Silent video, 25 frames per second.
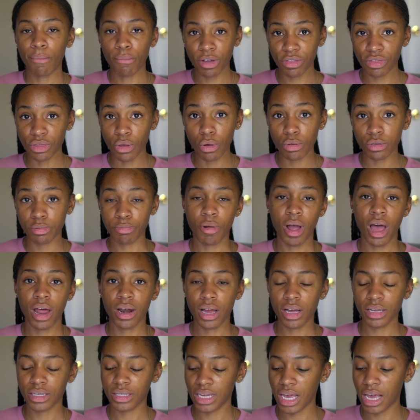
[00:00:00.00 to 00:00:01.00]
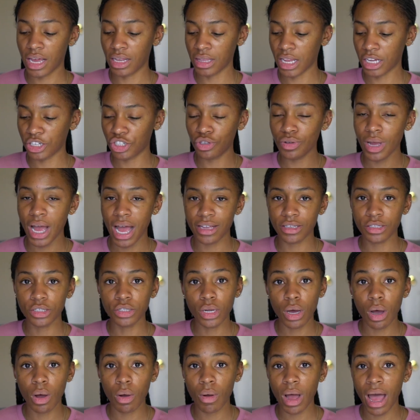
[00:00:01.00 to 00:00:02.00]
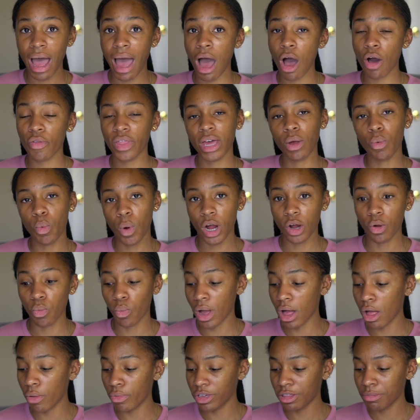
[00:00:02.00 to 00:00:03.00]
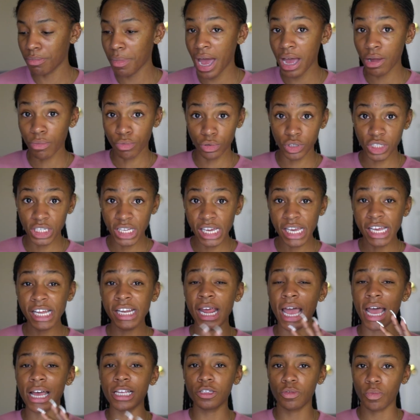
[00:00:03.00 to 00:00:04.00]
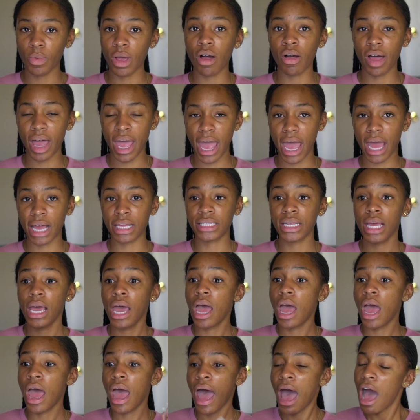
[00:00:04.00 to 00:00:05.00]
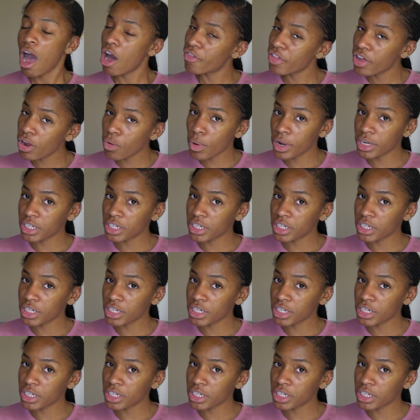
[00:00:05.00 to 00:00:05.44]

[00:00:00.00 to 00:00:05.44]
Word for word: with those products and let you guys know how they work well with my routine as well as how they're